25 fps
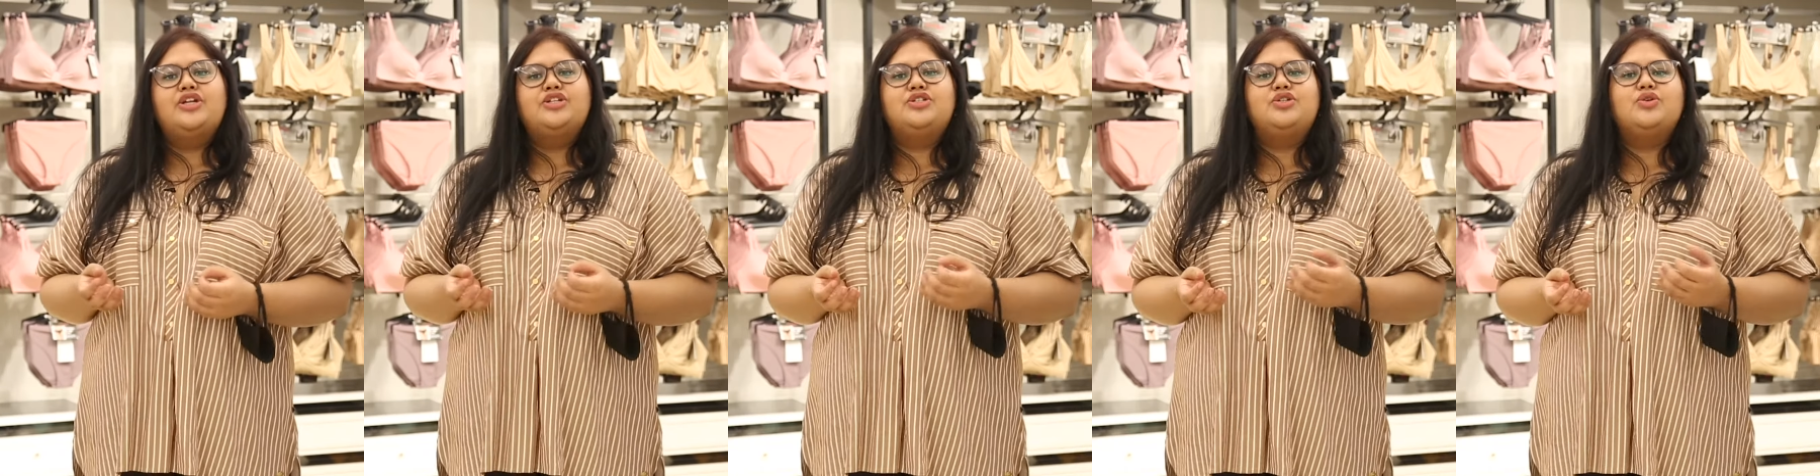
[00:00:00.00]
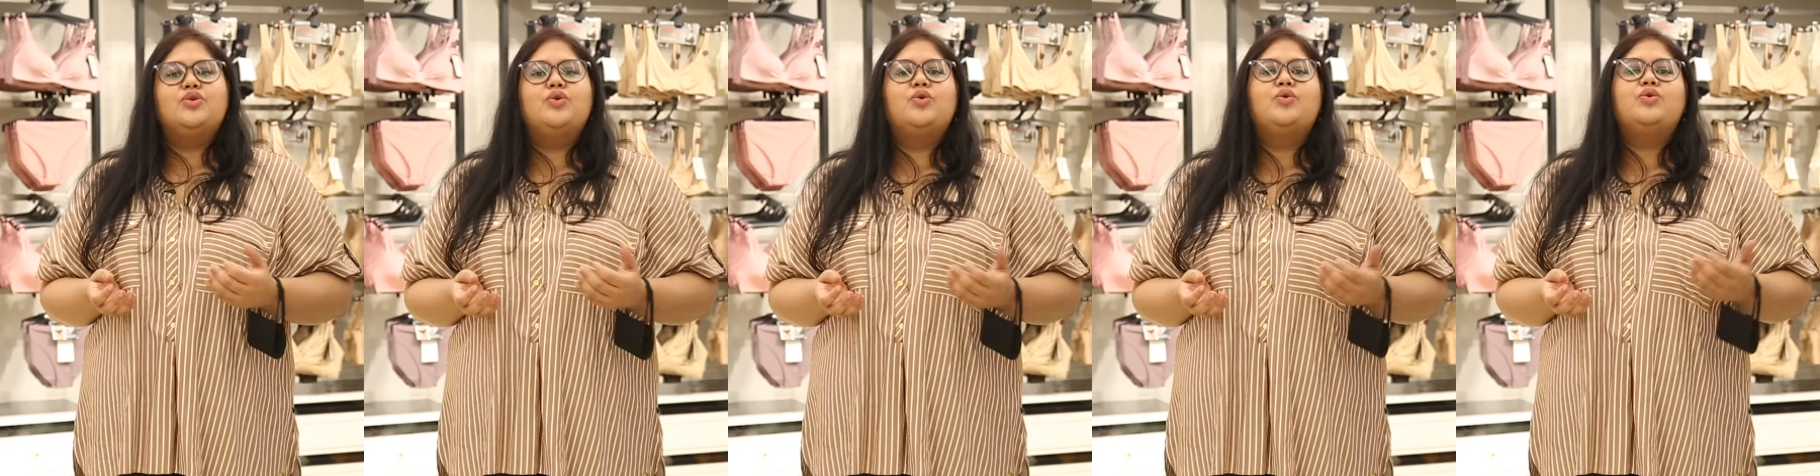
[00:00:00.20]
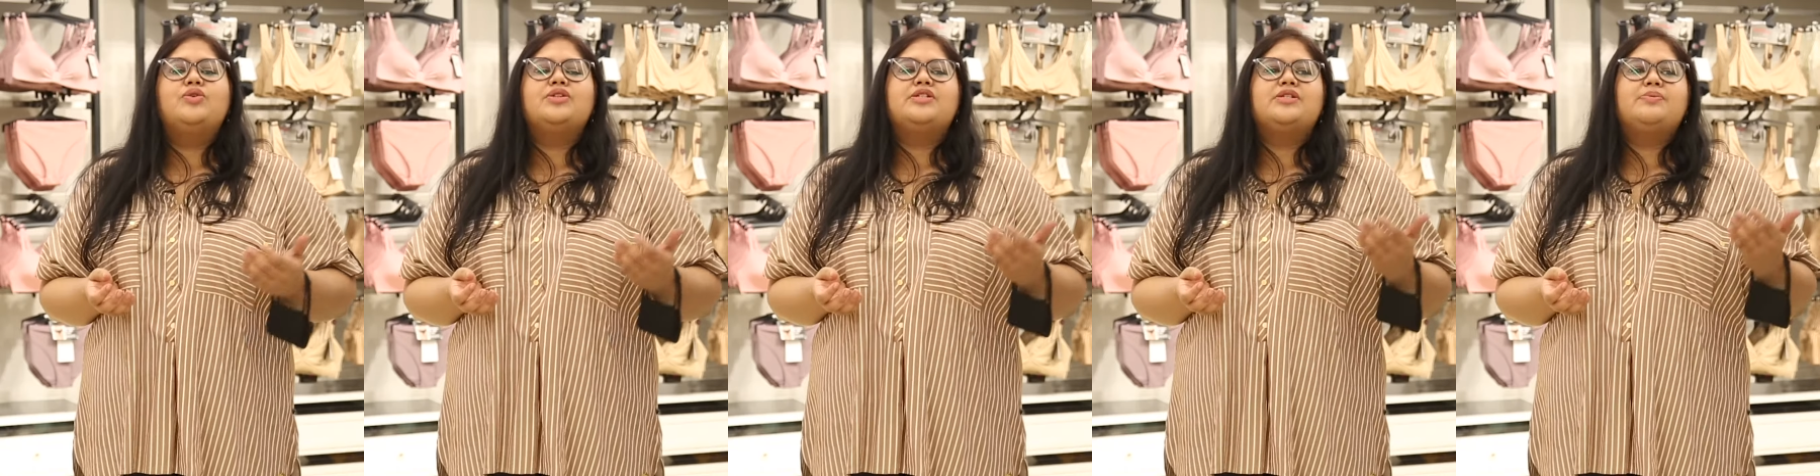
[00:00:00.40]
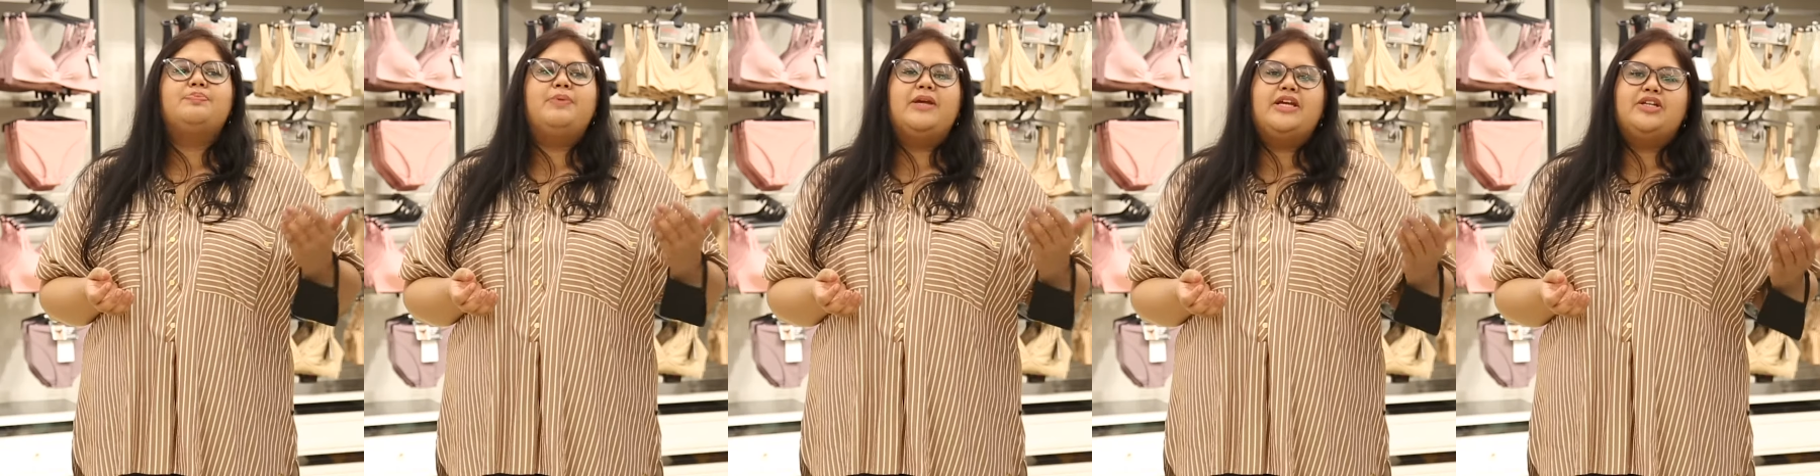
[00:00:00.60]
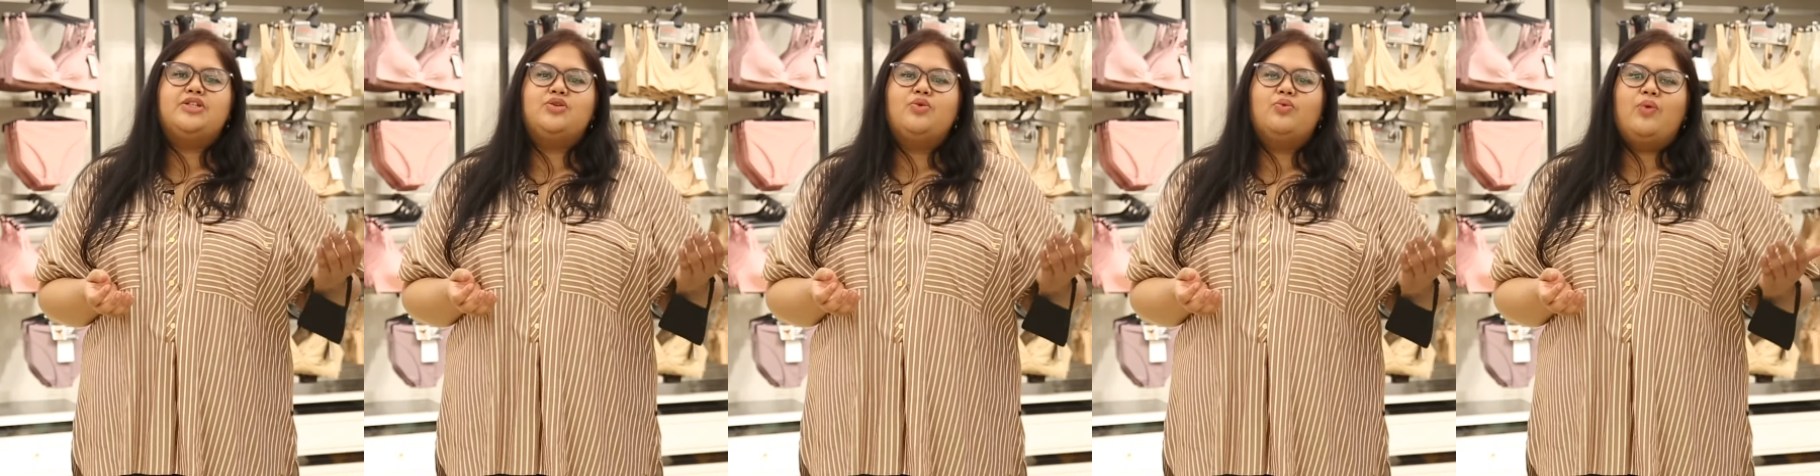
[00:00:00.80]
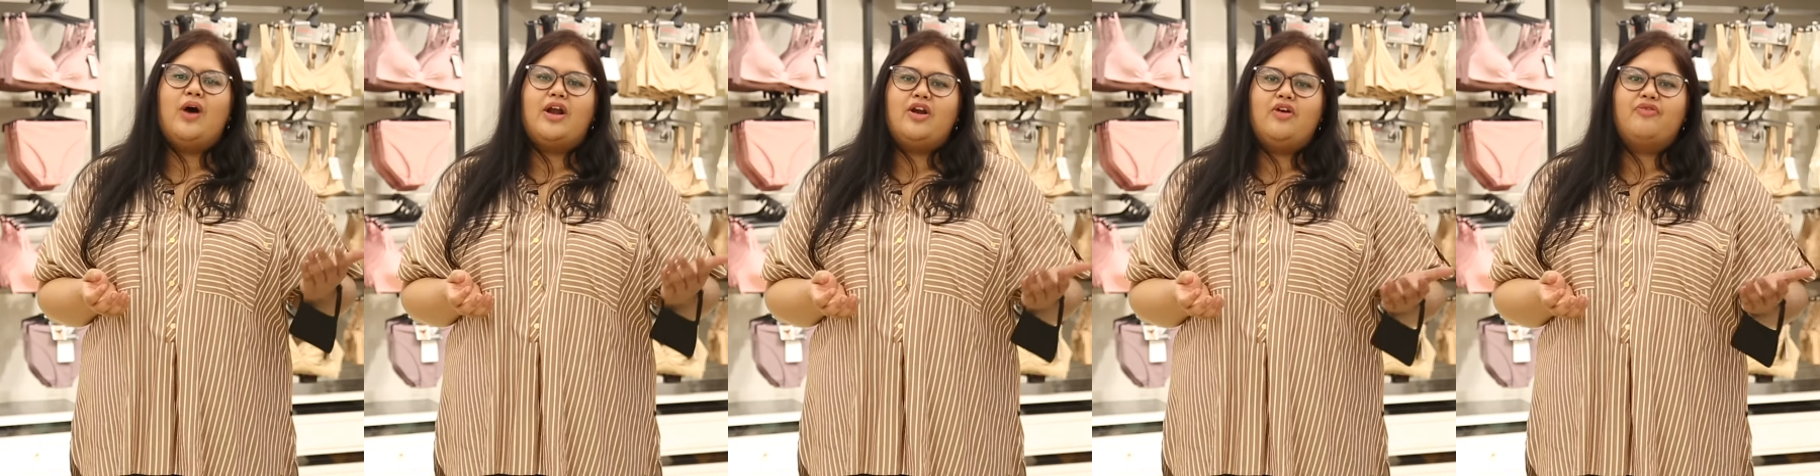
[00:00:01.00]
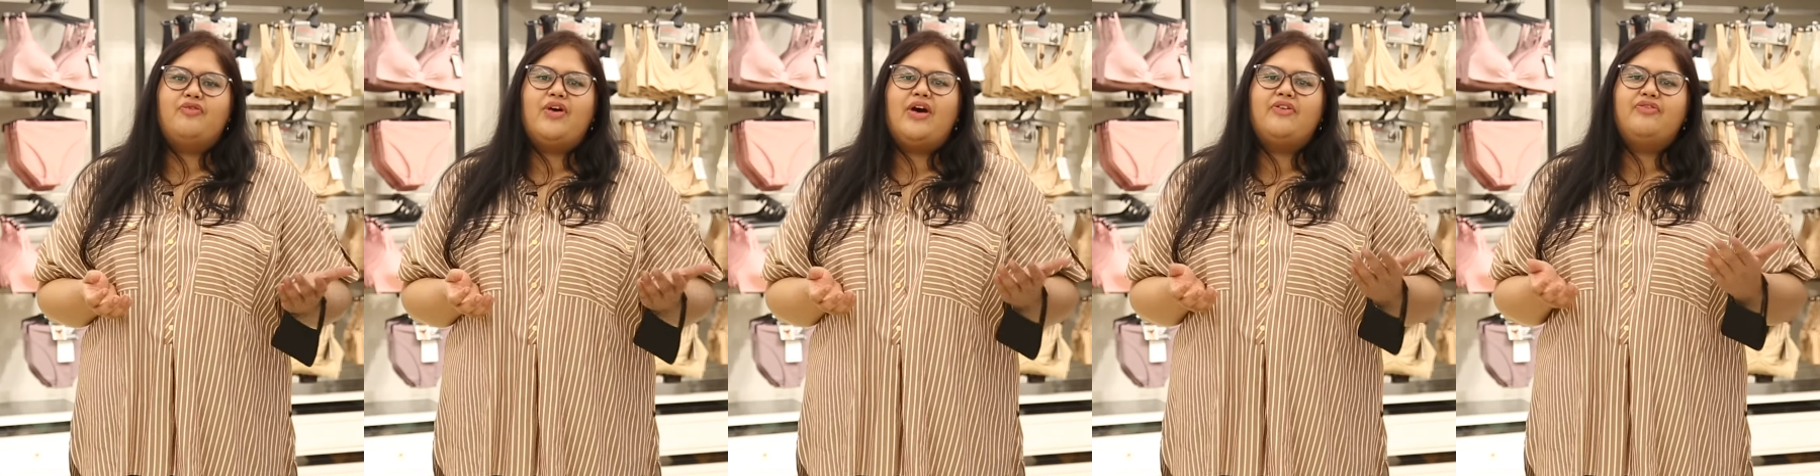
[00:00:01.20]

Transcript: to speak to one of